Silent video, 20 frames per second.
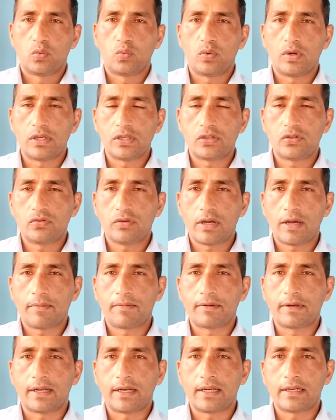Once you
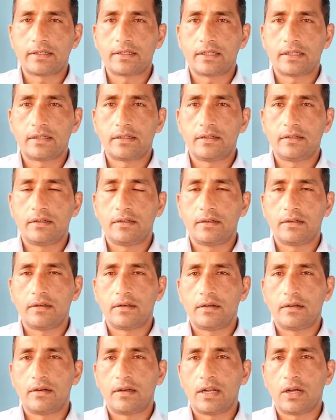have corrected,
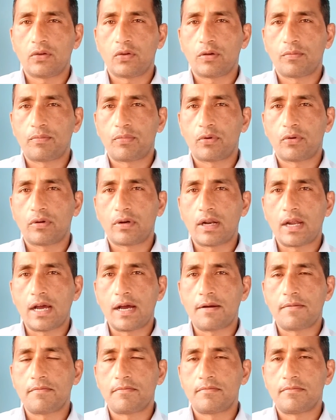now your
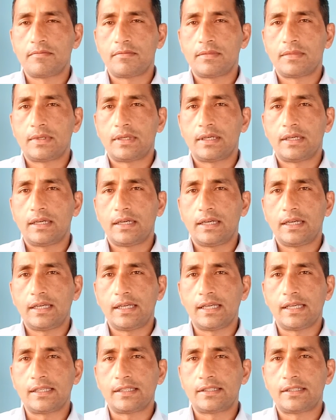program
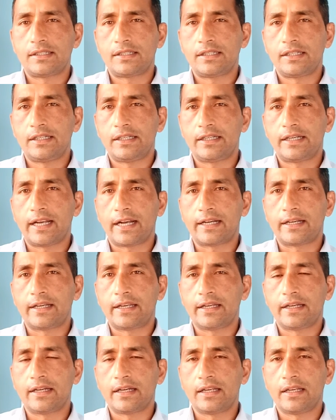is
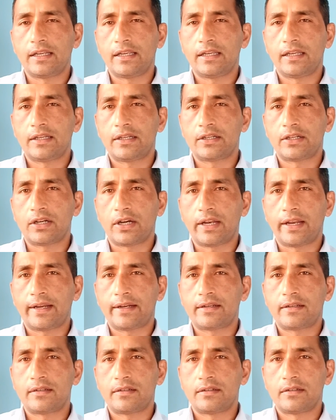syntactically
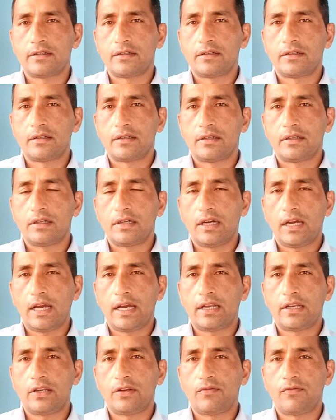correct,
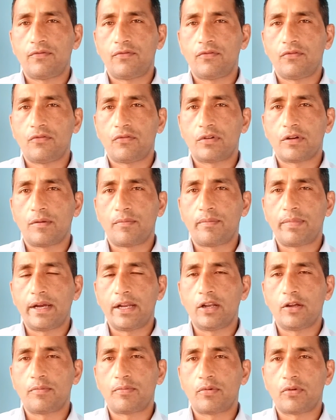and if you
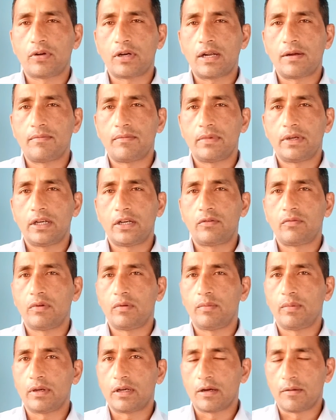compile your program, it
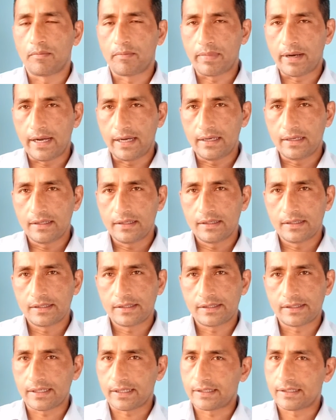will be compiled
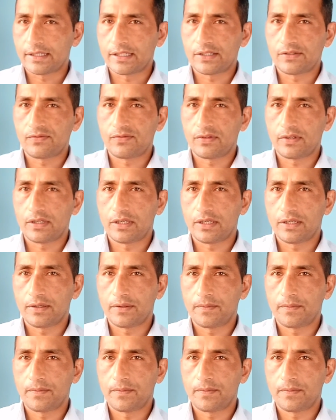successfully.